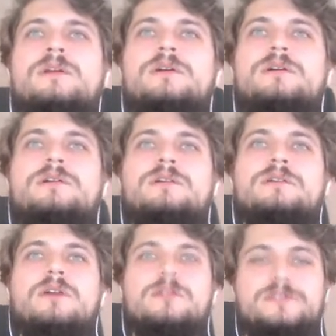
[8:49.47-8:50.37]

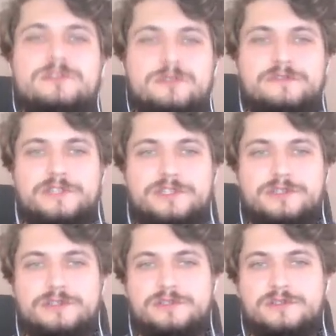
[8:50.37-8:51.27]
Also with each
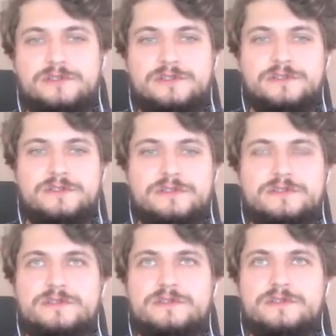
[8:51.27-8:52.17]

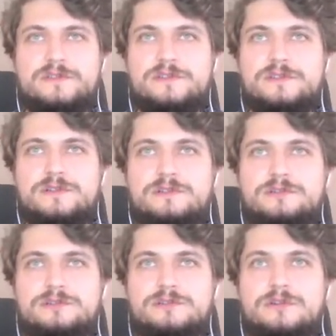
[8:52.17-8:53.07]

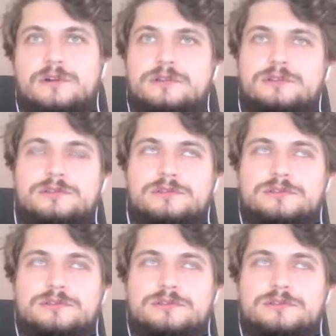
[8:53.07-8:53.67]
syscall call